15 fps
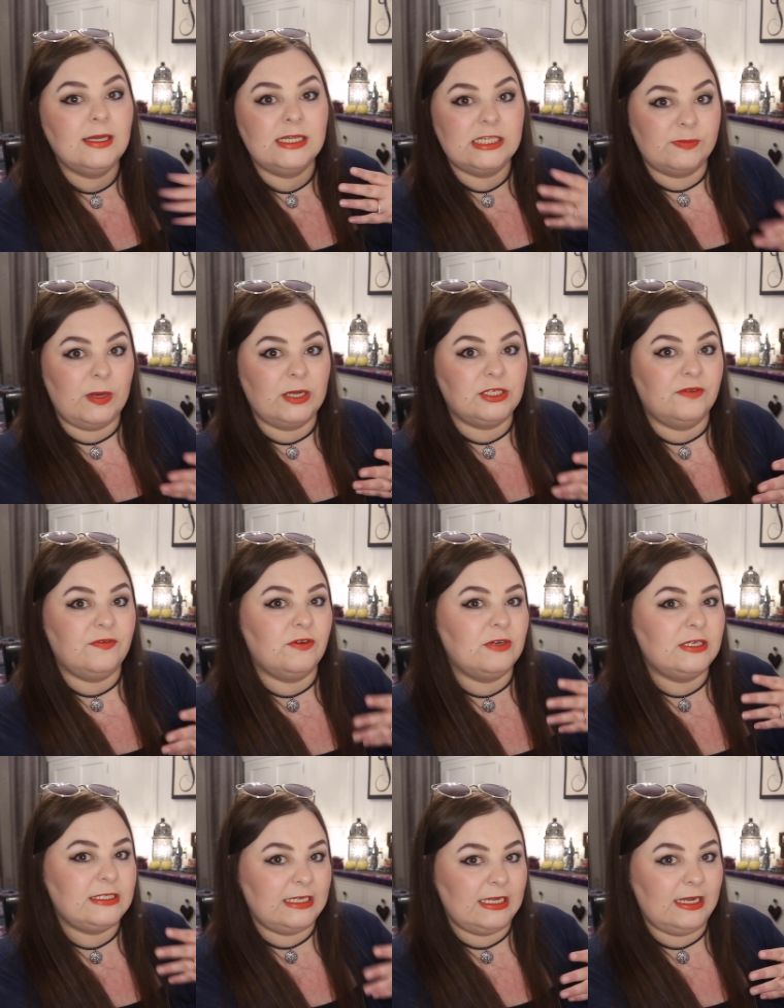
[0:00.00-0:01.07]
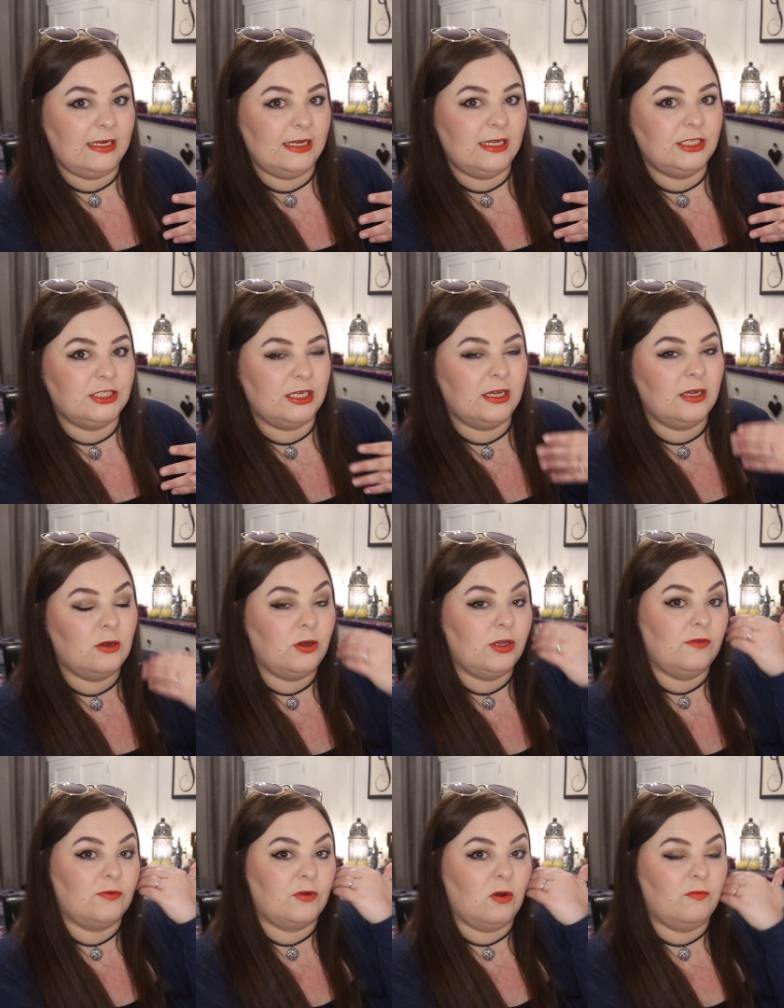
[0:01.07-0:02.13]
especially if you're a teenager or
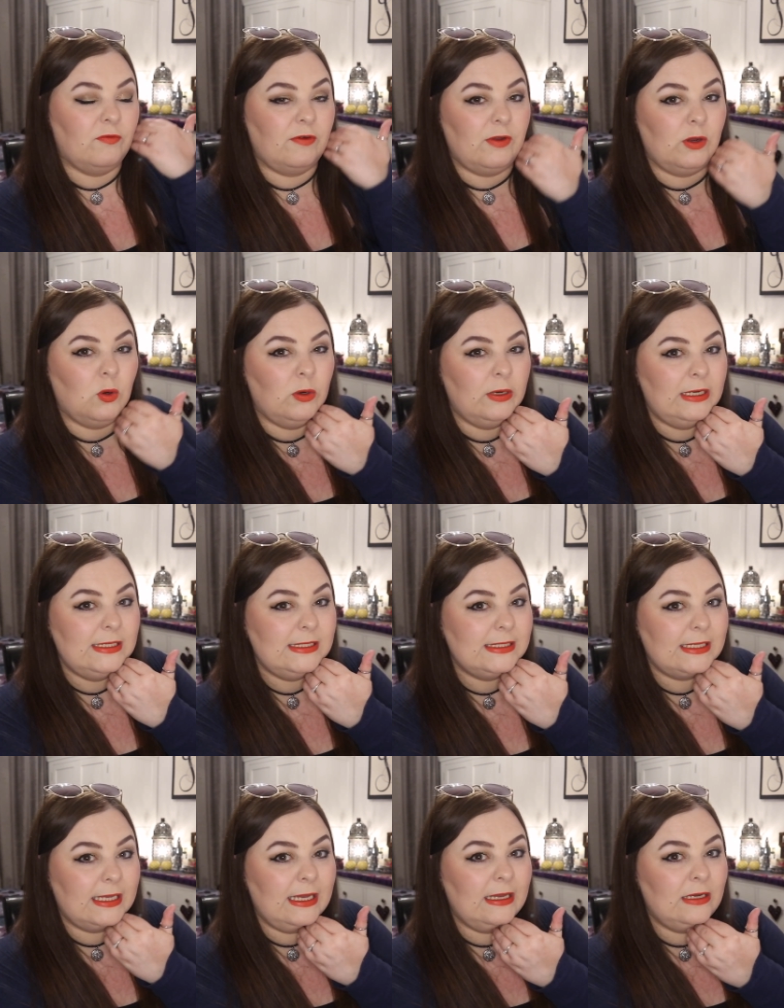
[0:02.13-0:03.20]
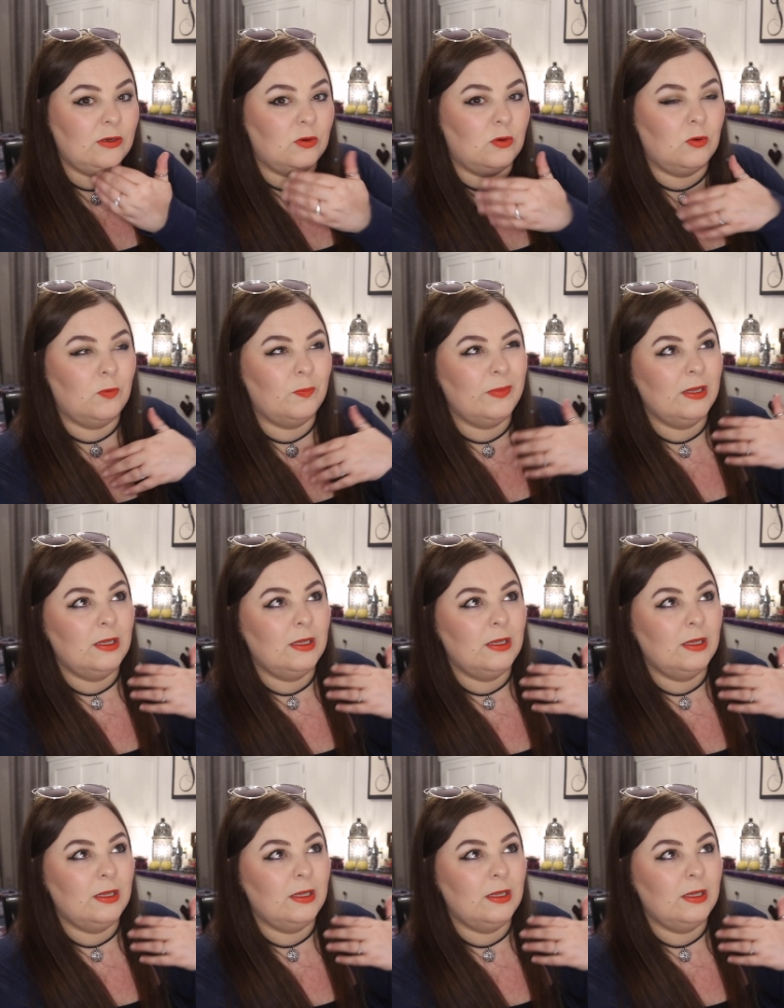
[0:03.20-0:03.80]
you've got very oily skin or